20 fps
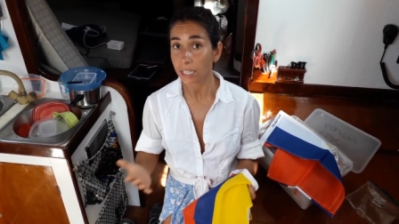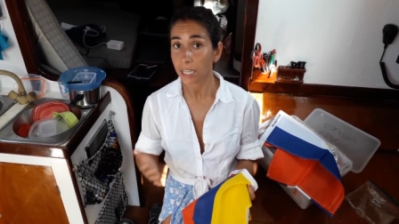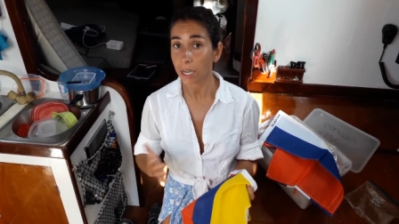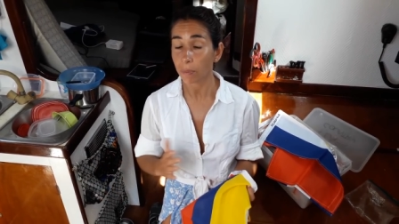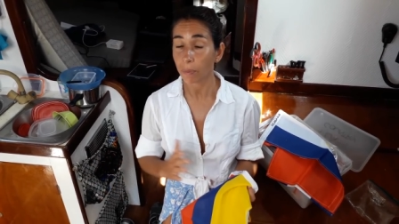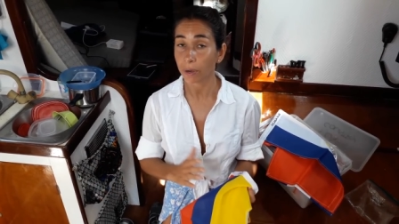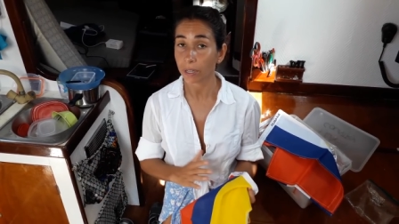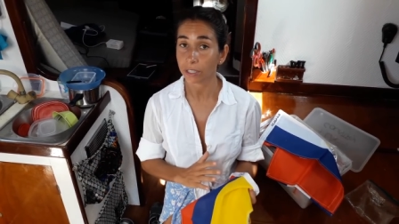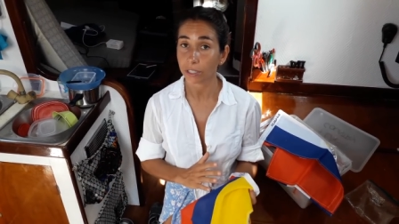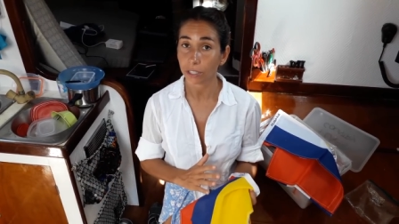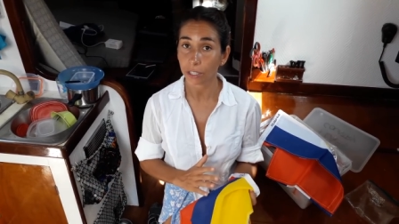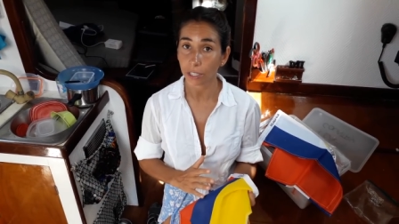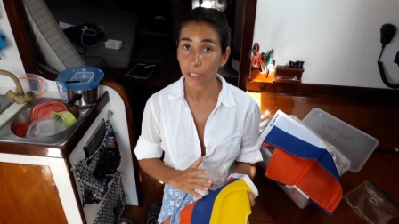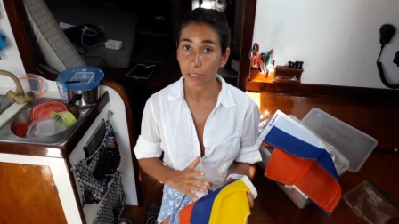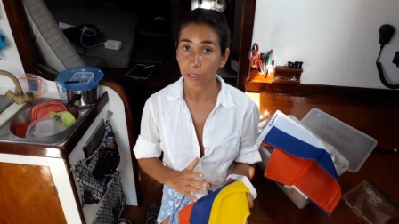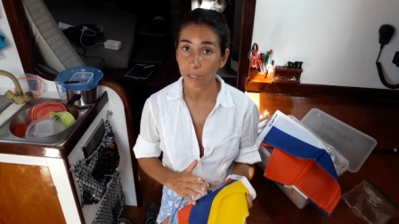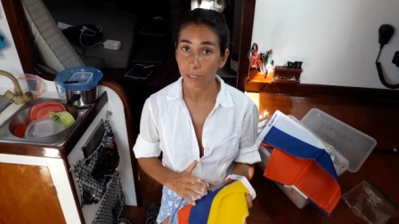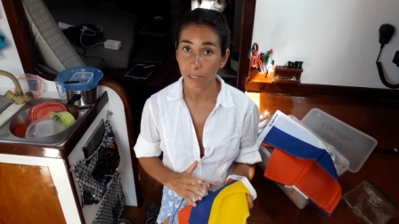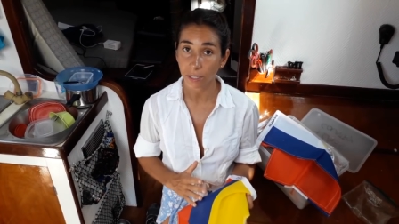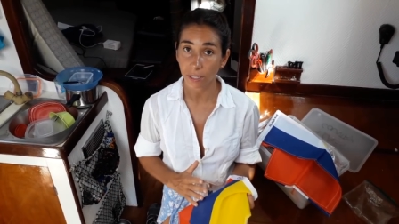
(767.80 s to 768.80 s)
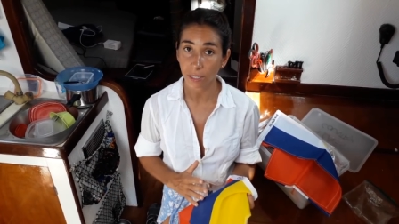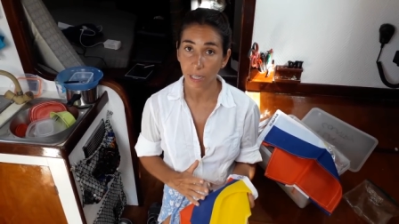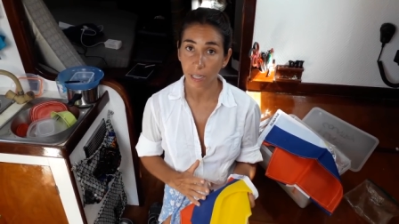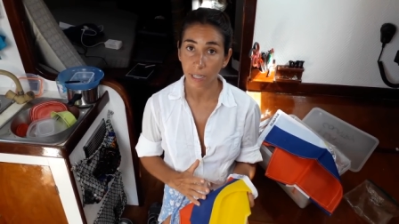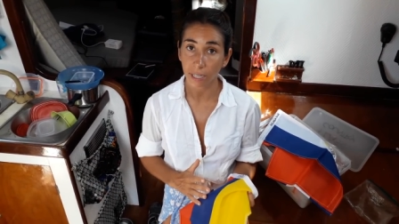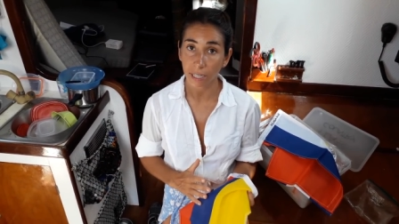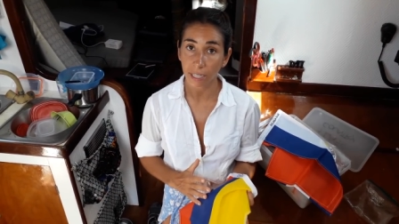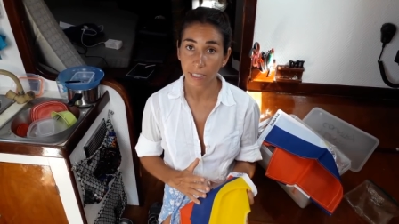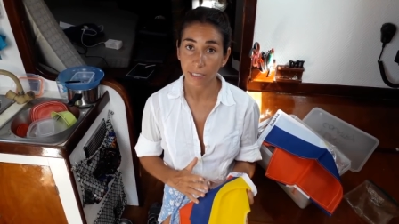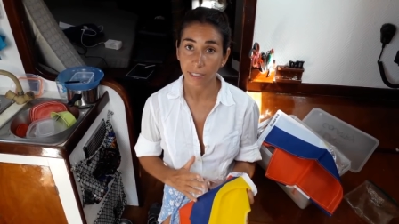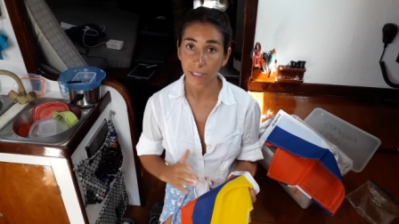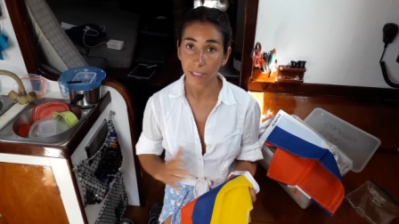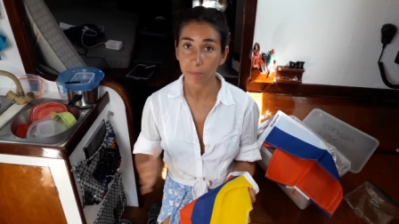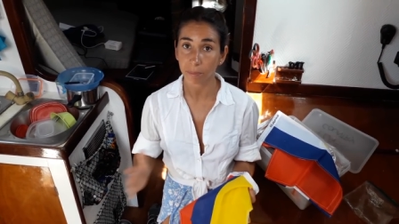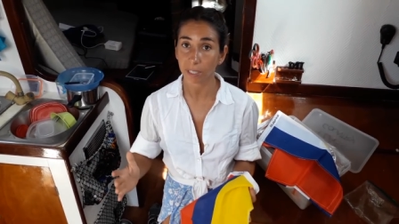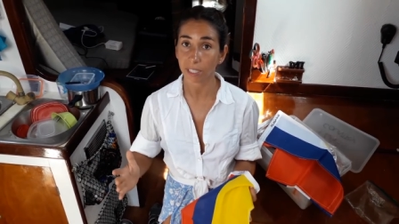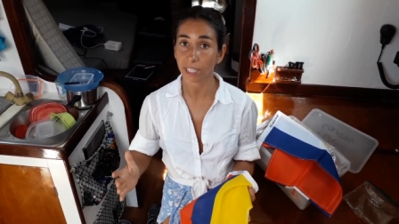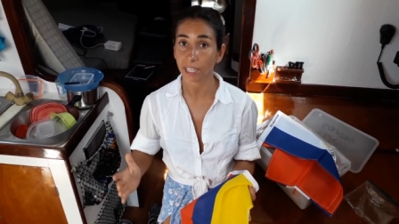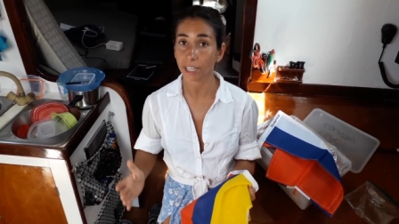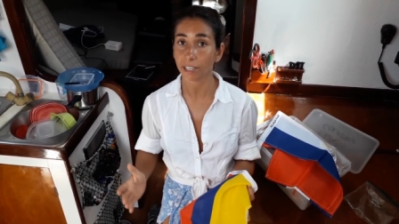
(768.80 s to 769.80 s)
They want to use an
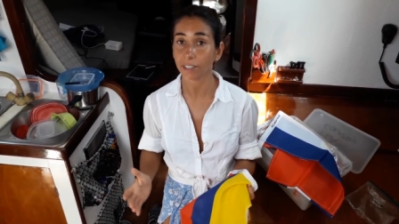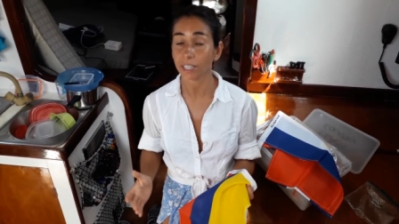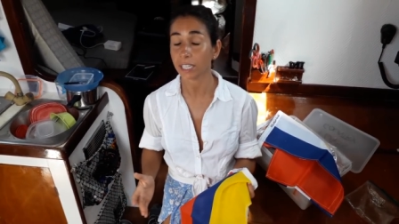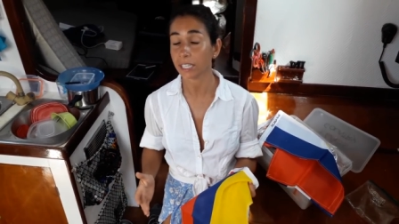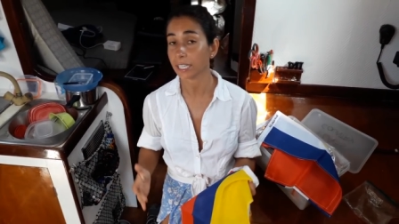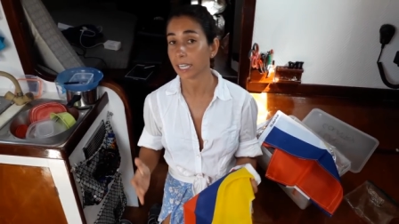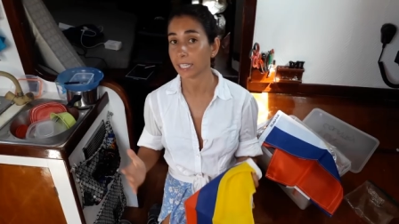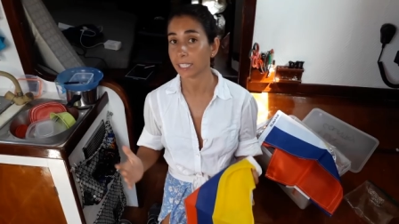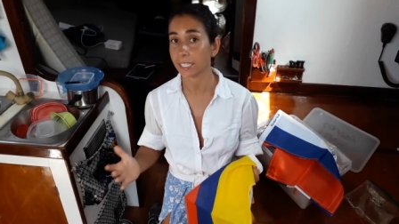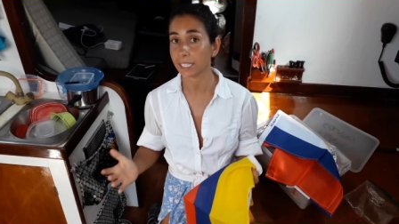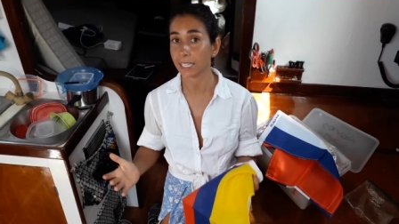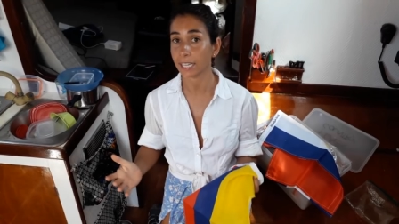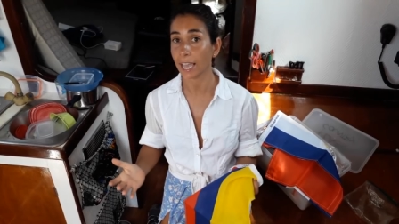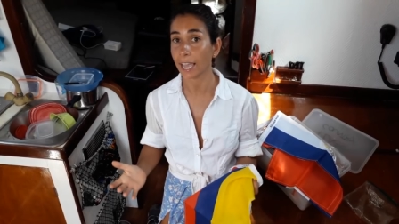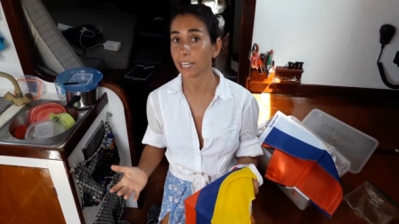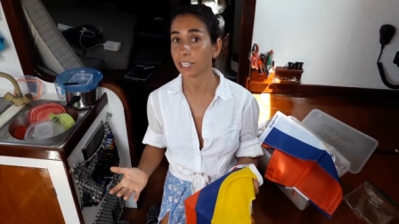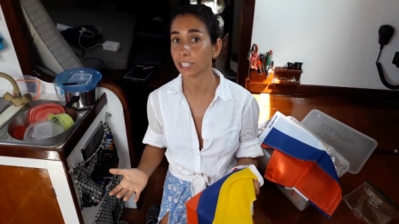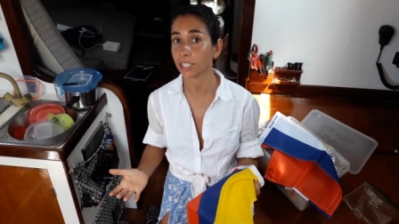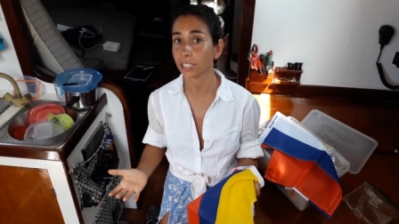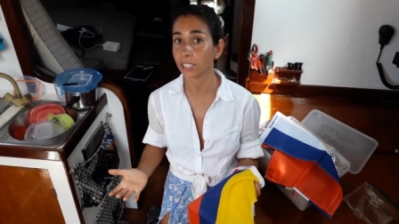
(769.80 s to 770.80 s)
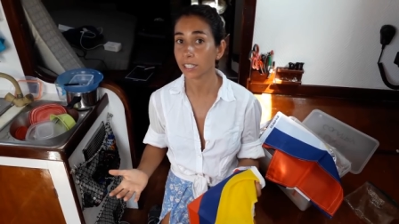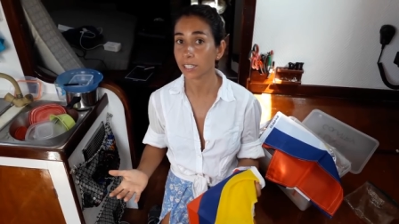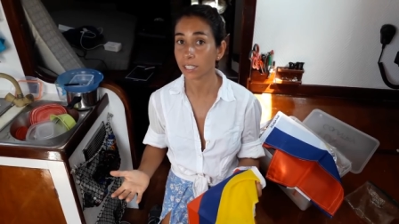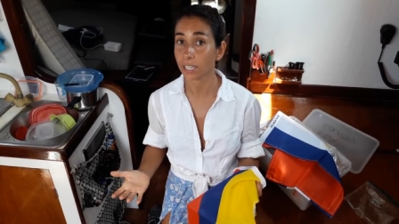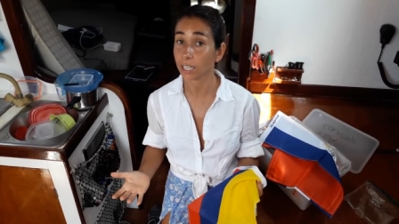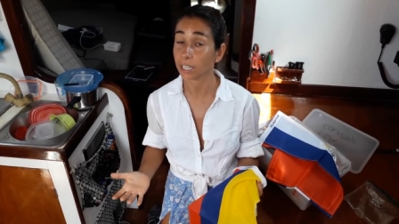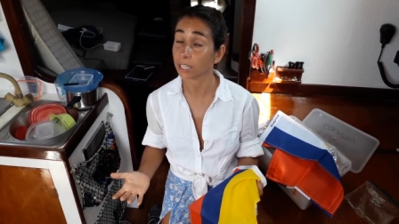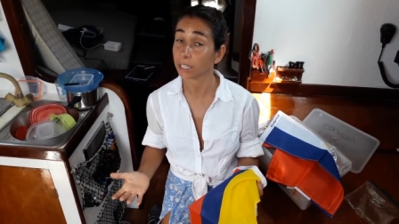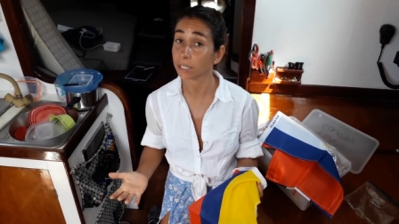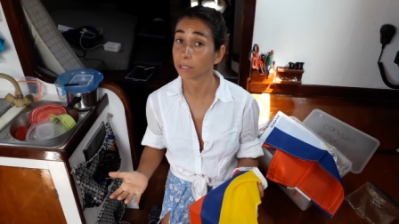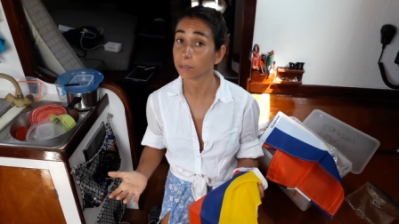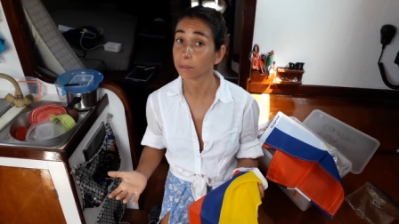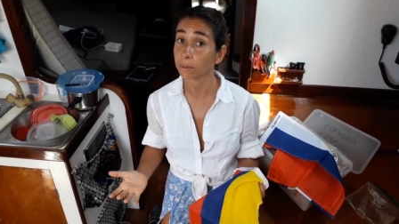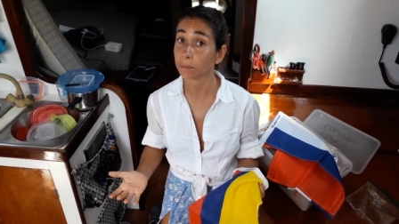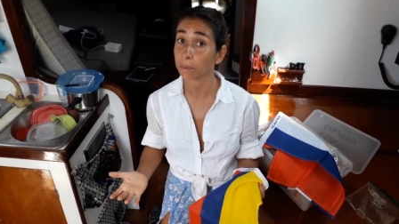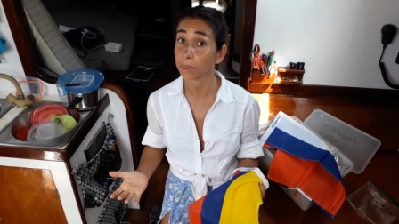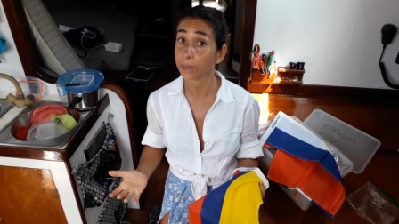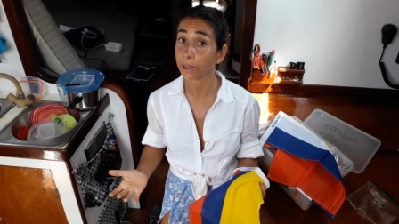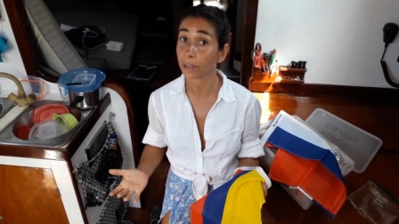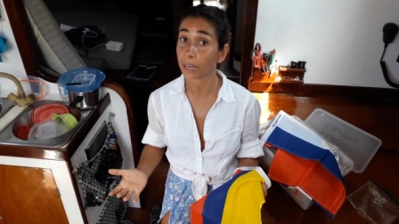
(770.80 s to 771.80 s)
intermediary, and that's the agent.
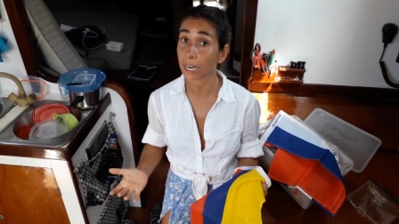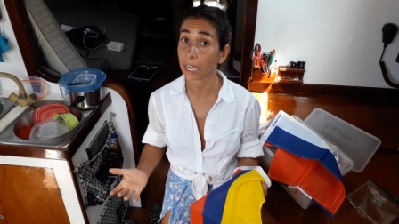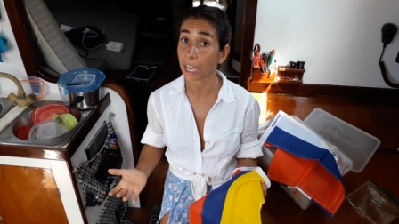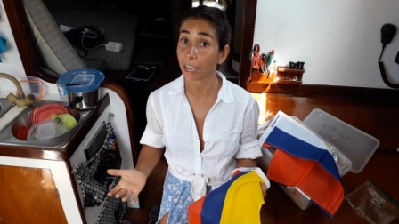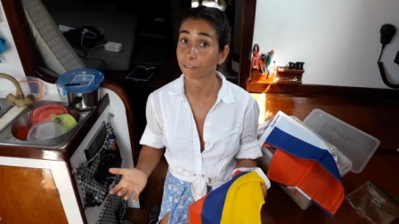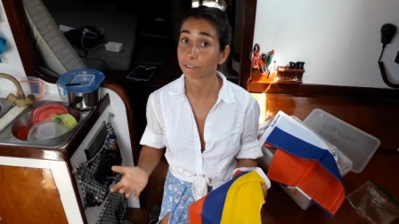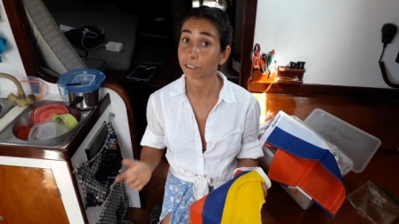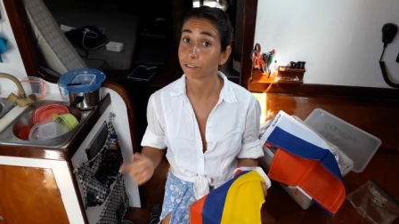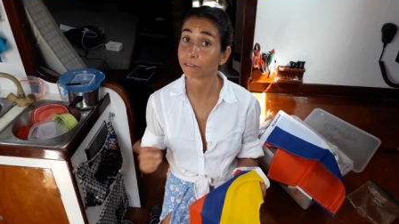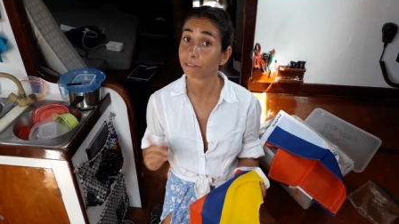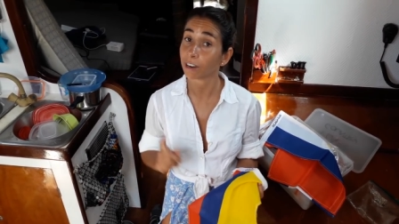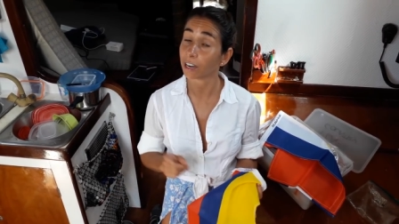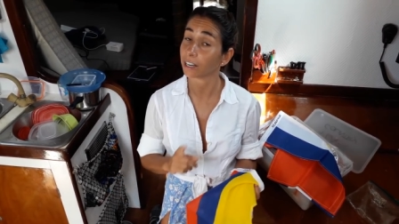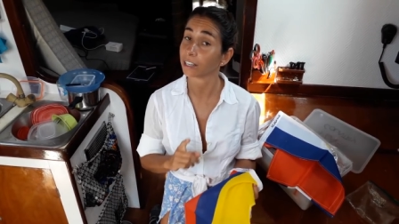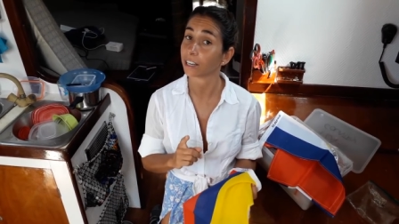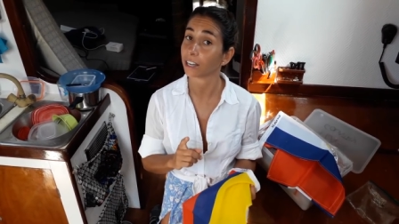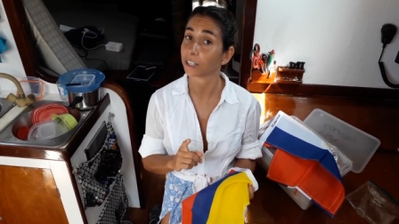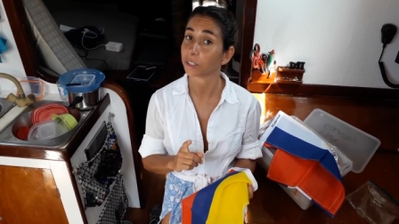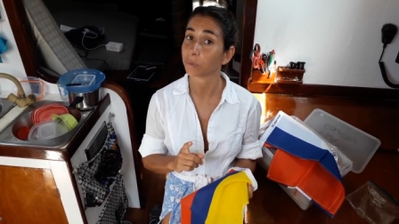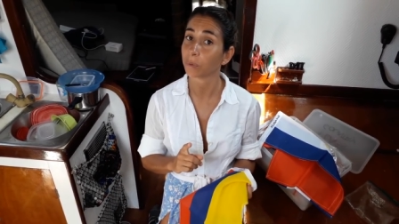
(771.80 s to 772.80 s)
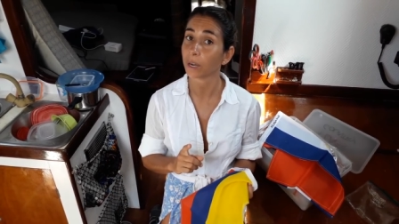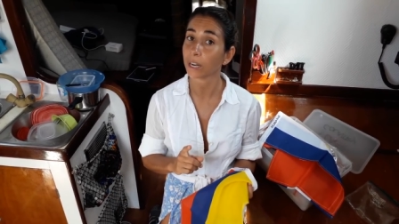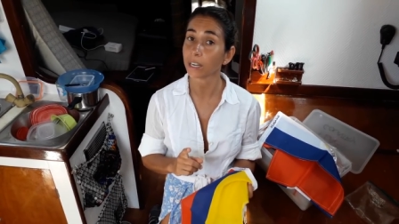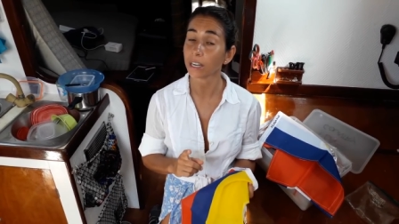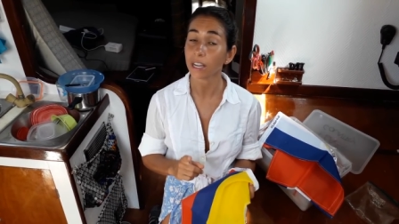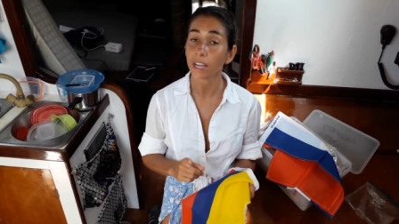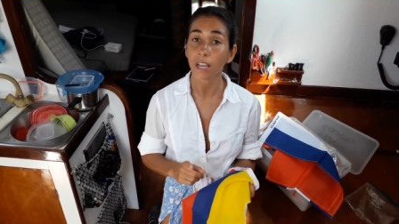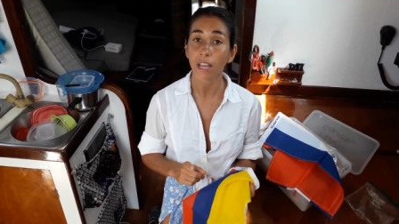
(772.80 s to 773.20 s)
So we're gonna have to find out one.